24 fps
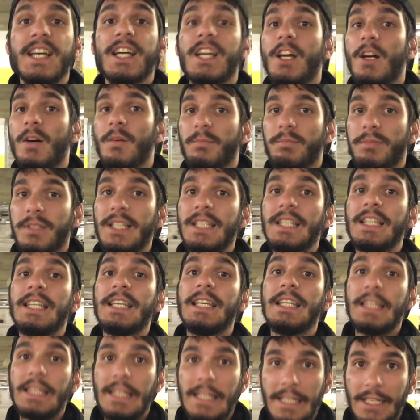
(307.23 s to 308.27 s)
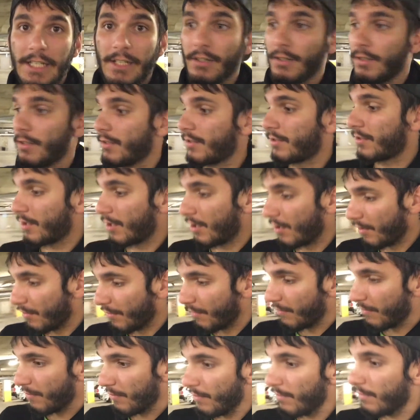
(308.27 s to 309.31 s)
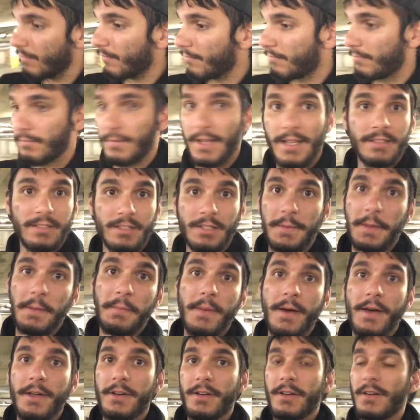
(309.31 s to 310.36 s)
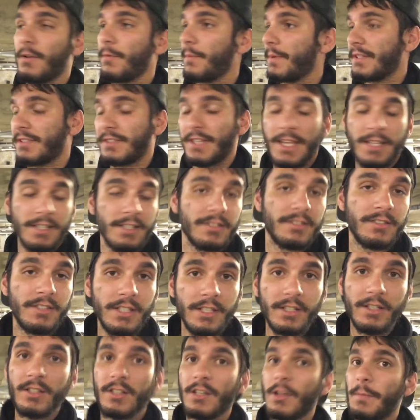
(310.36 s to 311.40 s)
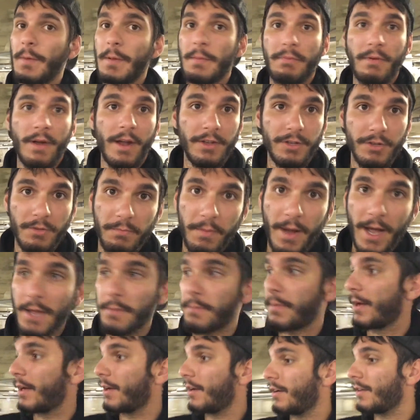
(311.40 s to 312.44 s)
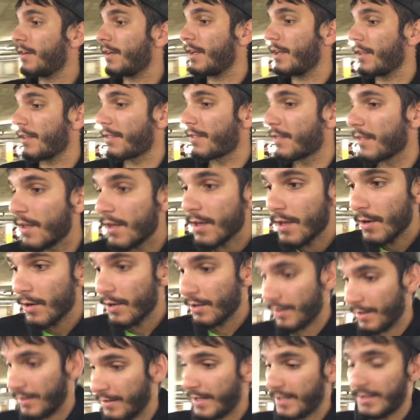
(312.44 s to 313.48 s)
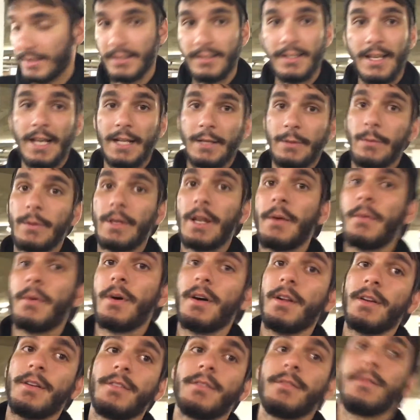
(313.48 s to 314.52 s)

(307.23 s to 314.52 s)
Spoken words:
Completely legal. So that's going to be better. It'll be stainless steel. It'll be brand new piping underneath. And that's exactly what I want.